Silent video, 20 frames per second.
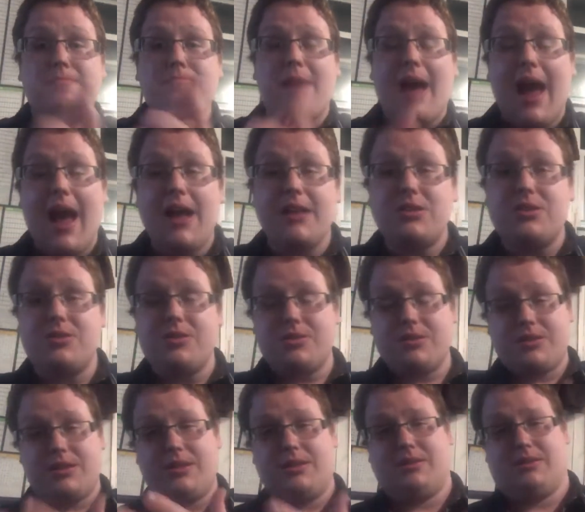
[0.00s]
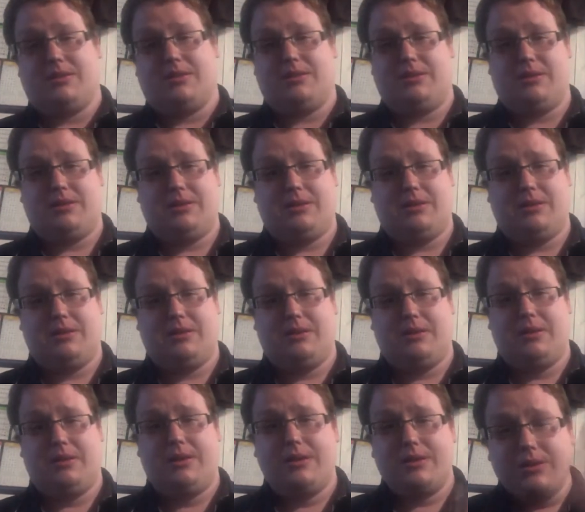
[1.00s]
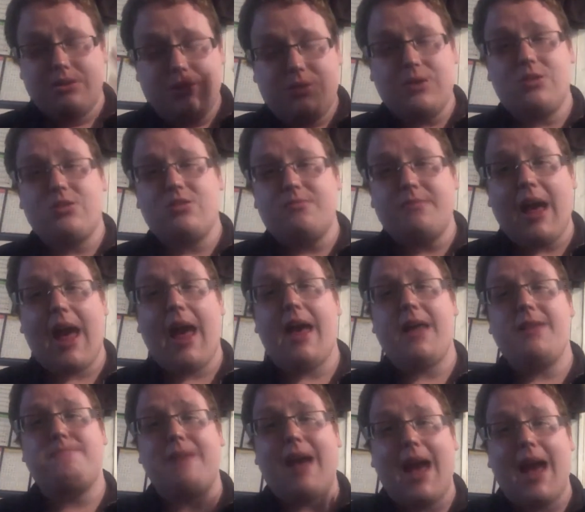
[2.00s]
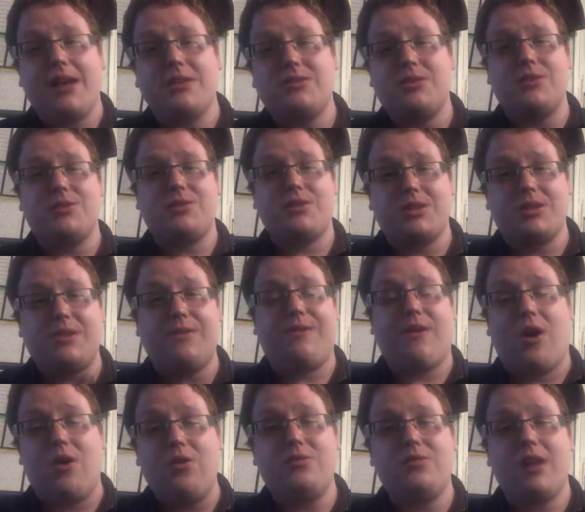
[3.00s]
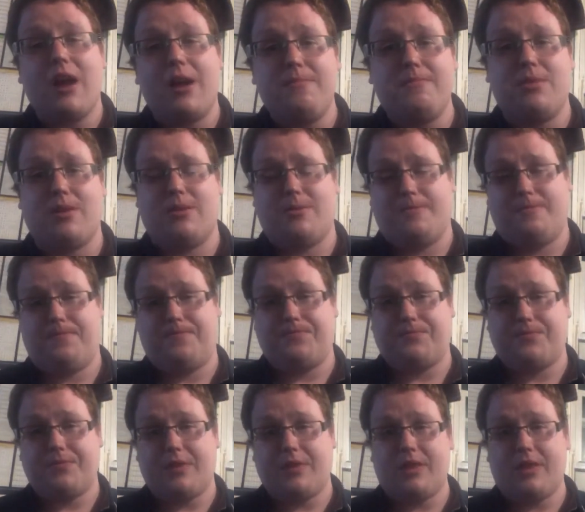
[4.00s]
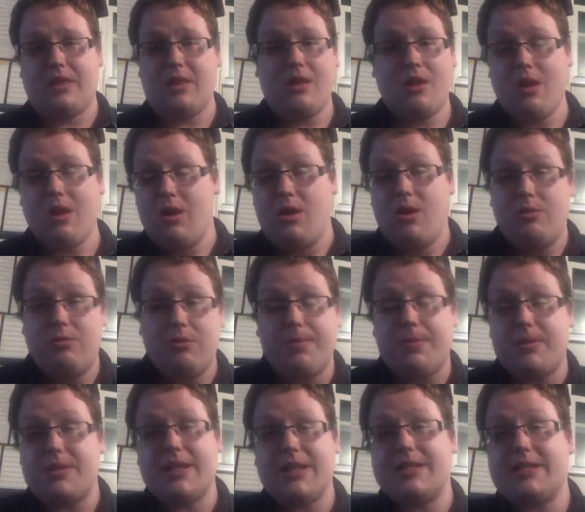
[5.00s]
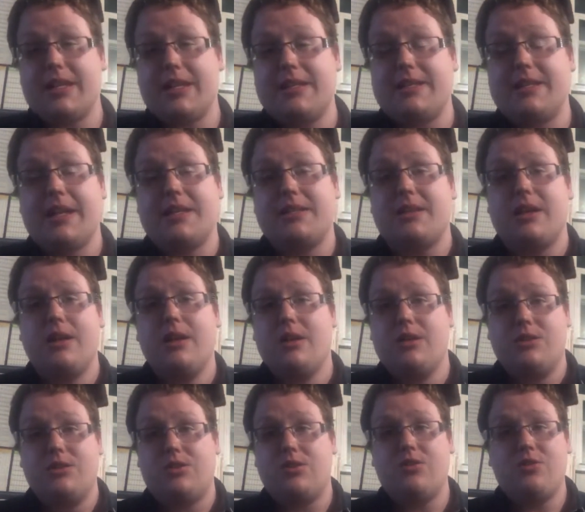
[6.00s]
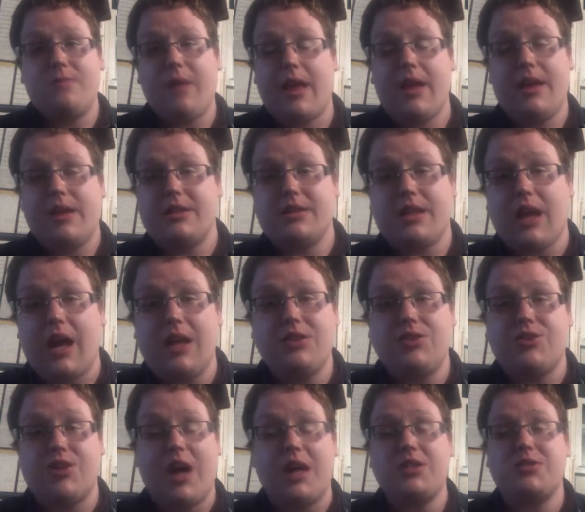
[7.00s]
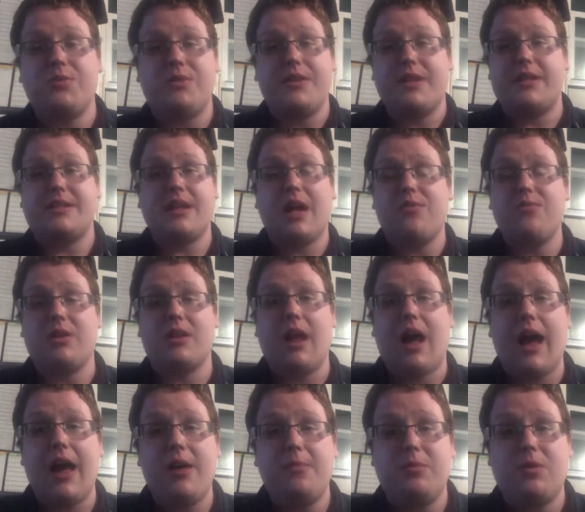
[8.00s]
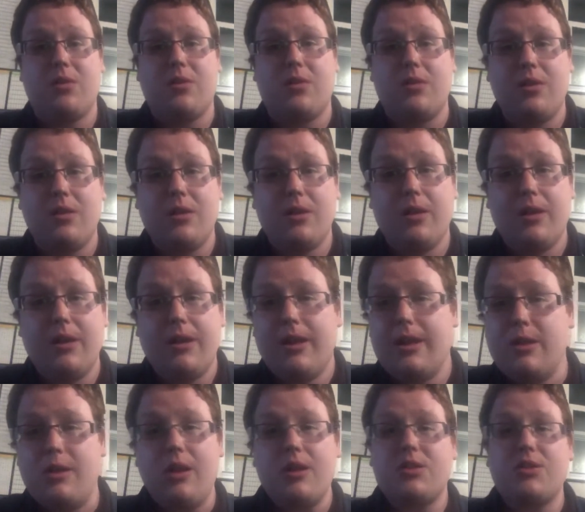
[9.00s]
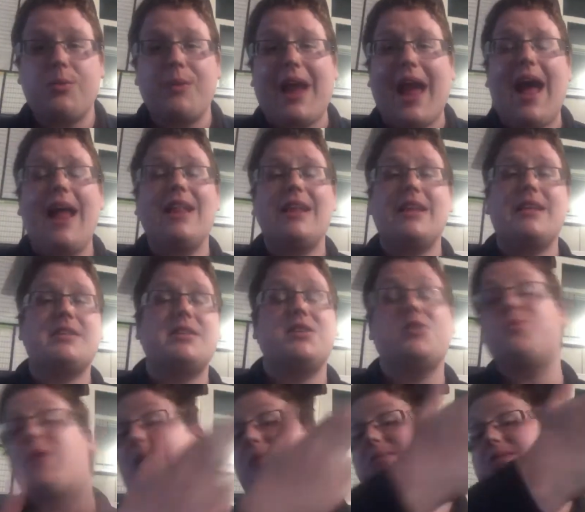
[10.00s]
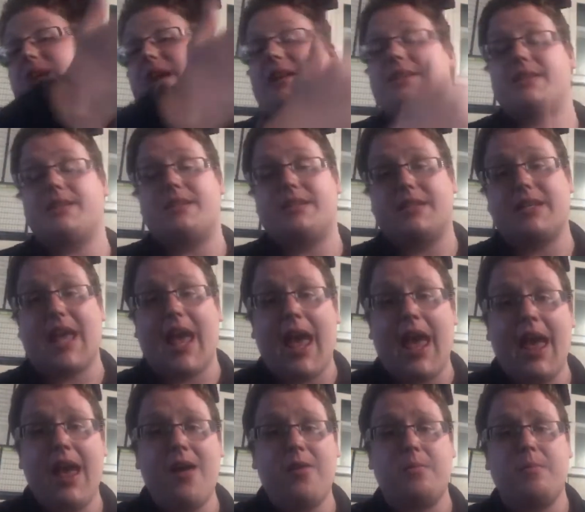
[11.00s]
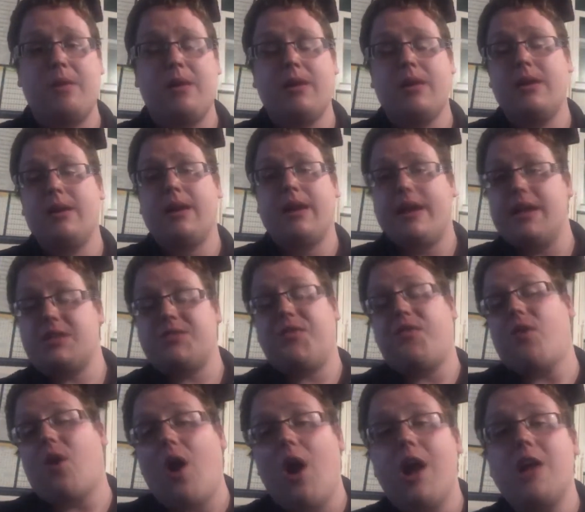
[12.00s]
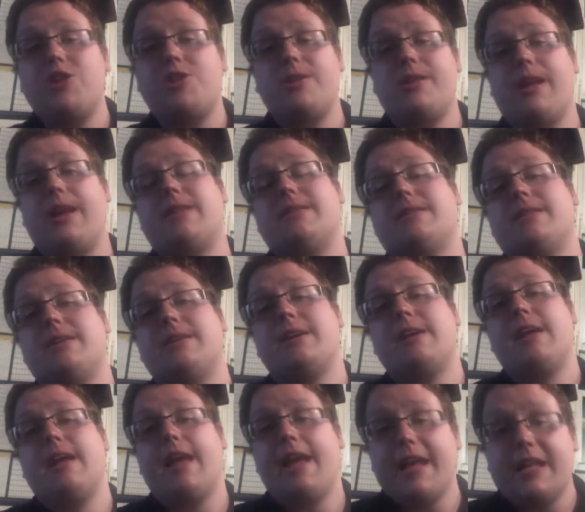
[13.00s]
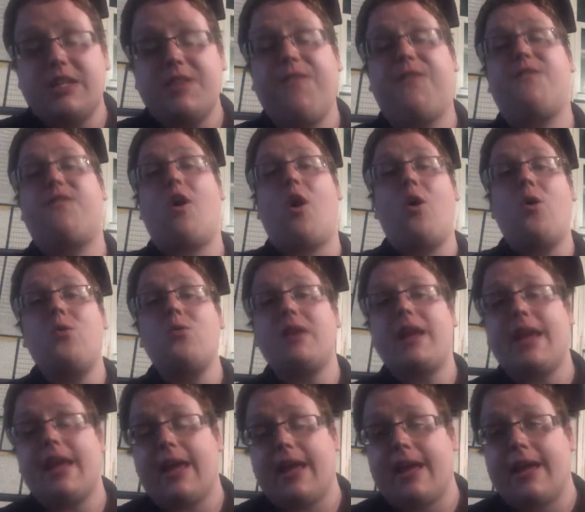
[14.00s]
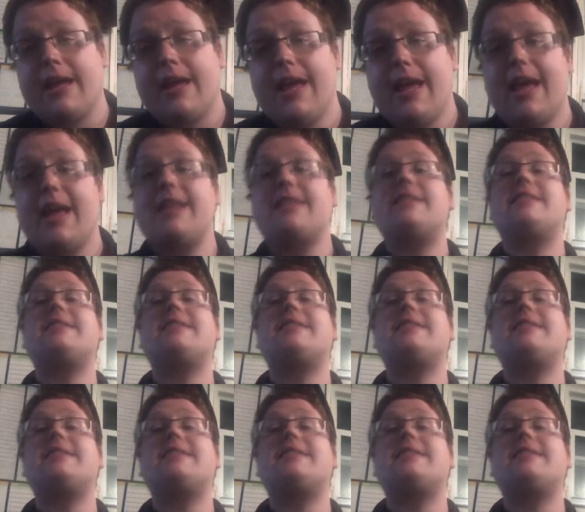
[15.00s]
Masterson's. Zoom had Masterson's phone number. Well, said City says Zoom is untrustworthy, he's unreliable. Look, the reality is this website is a scam. It's fraudulent. It's phony. It's